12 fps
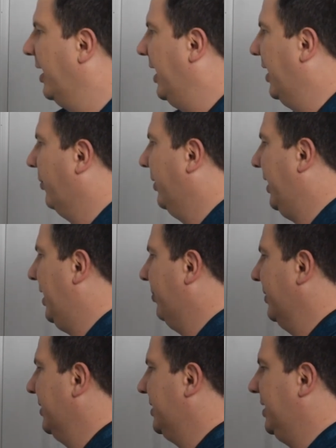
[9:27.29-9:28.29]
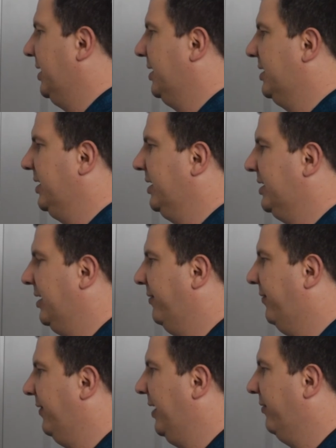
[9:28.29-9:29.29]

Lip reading: And what happens is if